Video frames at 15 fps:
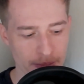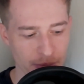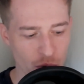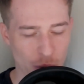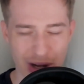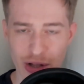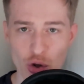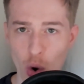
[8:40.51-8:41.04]

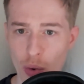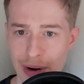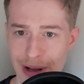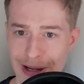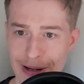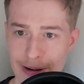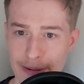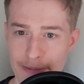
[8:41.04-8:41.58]
ignoring
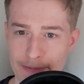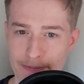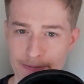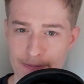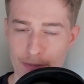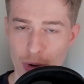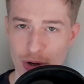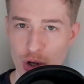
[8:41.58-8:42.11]
it,
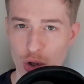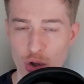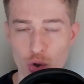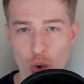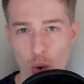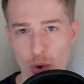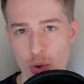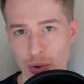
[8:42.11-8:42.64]
right? You
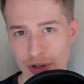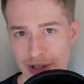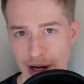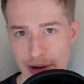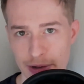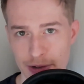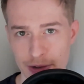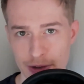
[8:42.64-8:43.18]
ignore your
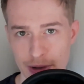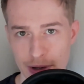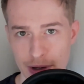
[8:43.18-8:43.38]
desires.